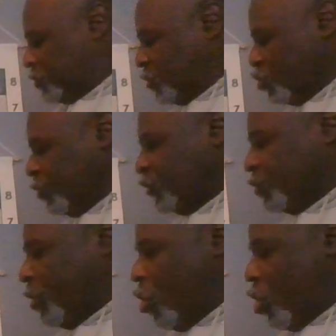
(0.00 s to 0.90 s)
You moved your
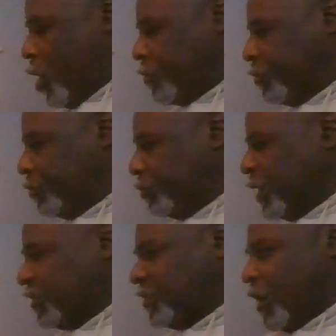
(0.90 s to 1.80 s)
pawn
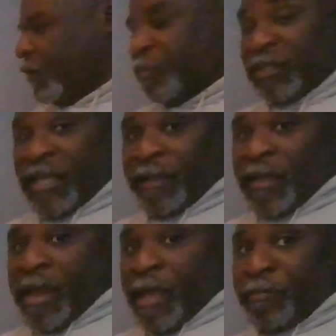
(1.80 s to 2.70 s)
instead of
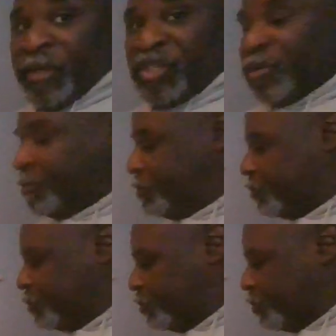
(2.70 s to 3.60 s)
protecting that bishop.
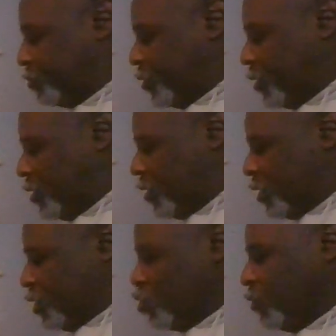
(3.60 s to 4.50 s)

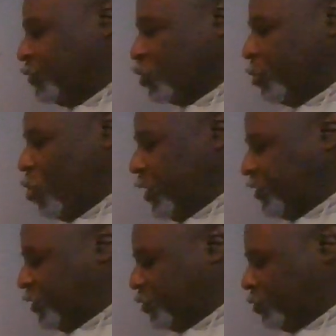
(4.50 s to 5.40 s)
You moved your pawn
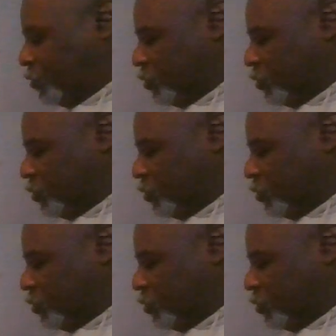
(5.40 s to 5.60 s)
to